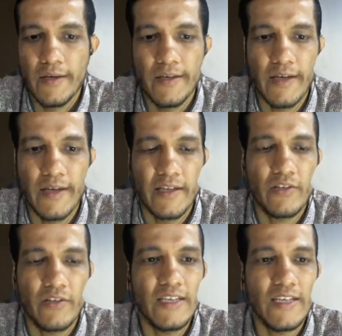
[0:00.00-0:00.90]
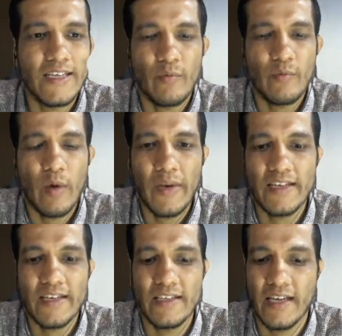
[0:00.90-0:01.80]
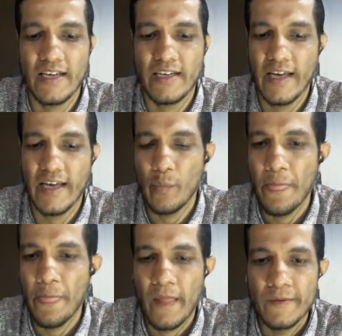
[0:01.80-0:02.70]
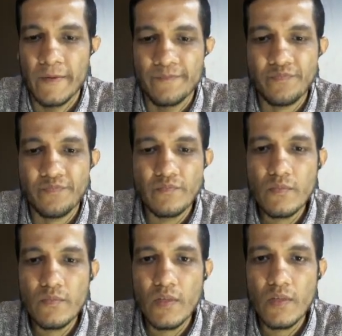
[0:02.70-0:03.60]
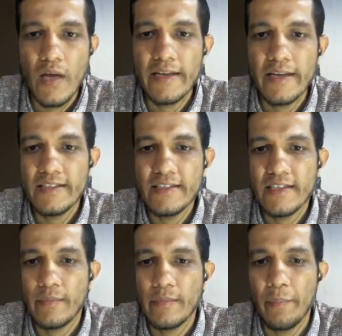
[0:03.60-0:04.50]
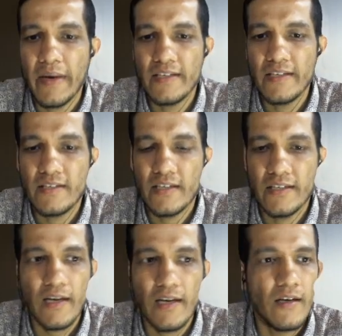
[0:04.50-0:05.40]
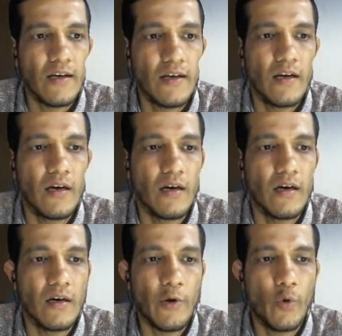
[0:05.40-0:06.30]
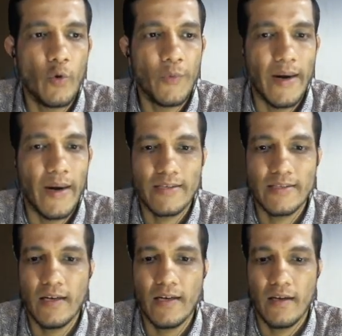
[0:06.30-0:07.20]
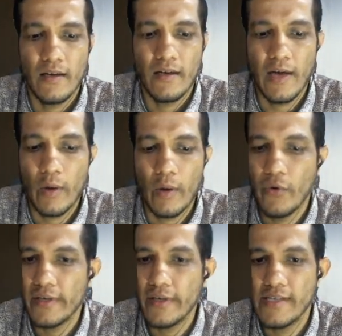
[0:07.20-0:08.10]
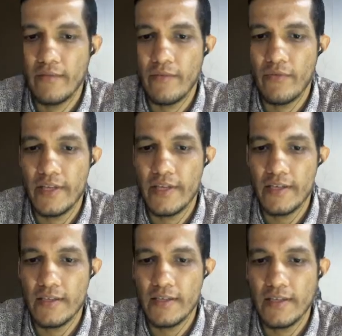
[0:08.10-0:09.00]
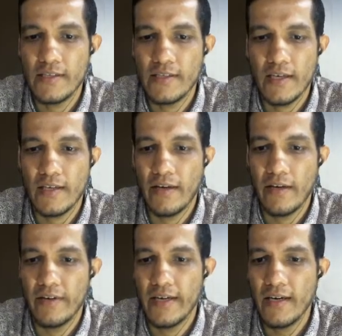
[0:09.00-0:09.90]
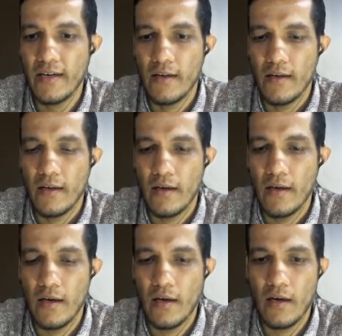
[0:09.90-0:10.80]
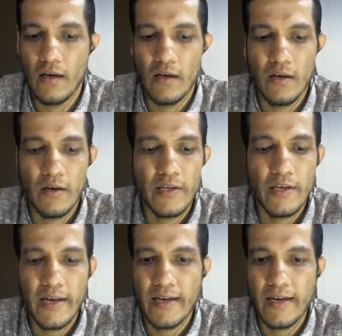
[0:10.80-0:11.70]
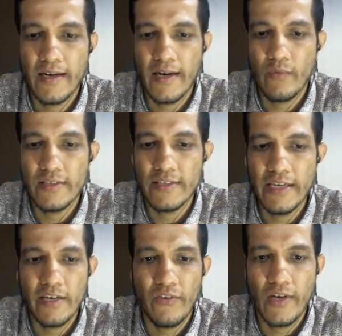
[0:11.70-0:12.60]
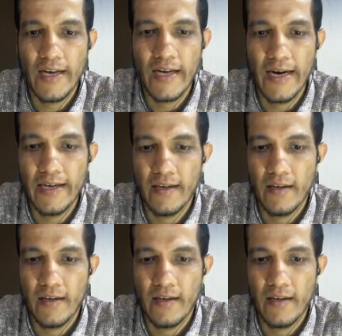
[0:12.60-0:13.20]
yeah, so these are the some applications are there, and these are some comparisons are there. I hope you understand. Yeah, one more is there for this discharge I have written. Here I can write one centrifugal head.